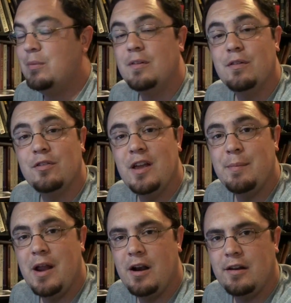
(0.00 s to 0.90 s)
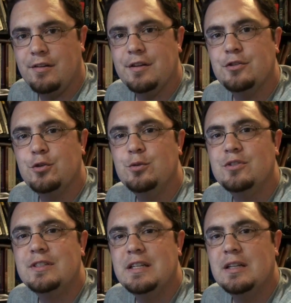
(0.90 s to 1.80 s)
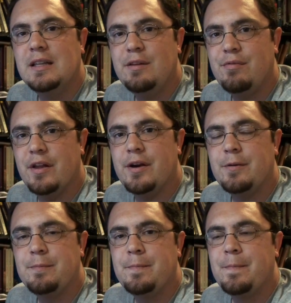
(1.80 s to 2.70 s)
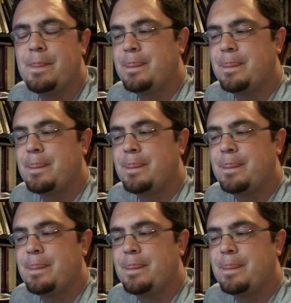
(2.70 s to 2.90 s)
people of the same heritage who still live there,